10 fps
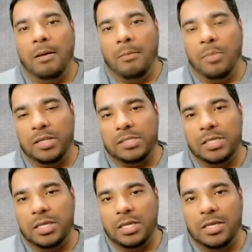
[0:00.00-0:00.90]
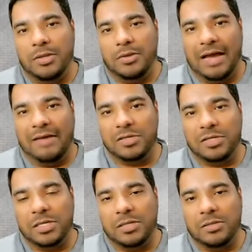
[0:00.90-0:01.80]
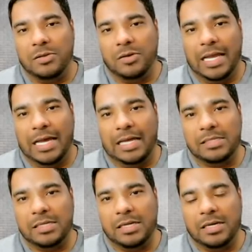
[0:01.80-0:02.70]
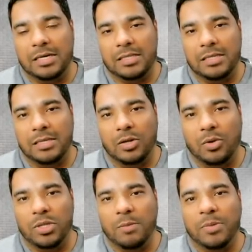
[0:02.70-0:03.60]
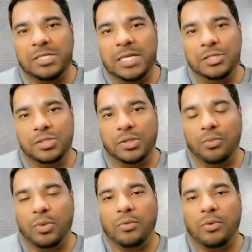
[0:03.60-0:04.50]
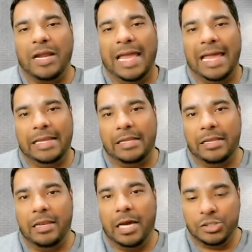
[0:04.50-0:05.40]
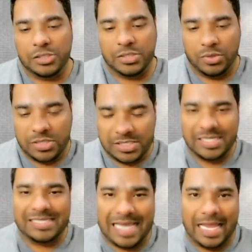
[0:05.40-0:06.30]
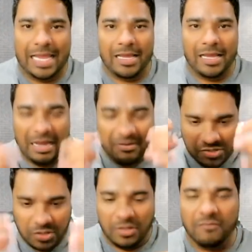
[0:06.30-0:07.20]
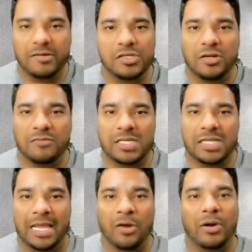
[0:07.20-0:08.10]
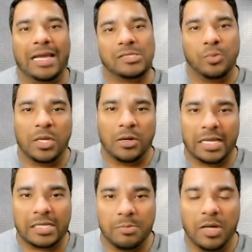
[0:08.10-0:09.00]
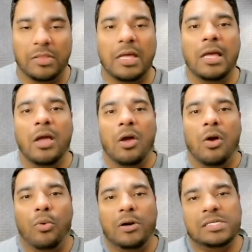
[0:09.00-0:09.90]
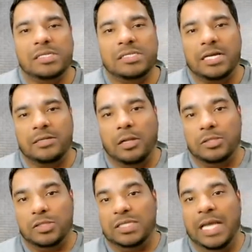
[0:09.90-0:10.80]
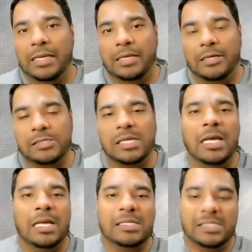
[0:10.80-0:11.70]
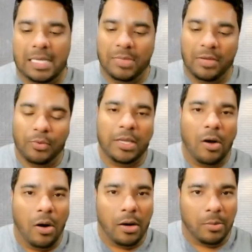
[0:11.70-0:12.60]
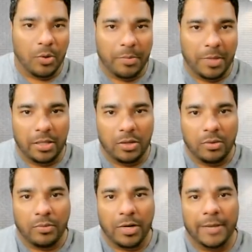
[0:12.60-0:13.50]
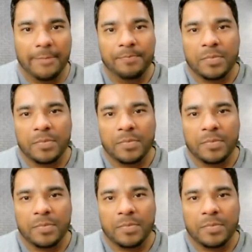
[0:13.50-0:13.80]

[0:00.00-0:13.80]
But you have to look at, uh, you know, with the potential and where we're headed, not just to today and have tunnel vision of today or next week or next month. Where is this technology taking us? Same thing with the automobile, right?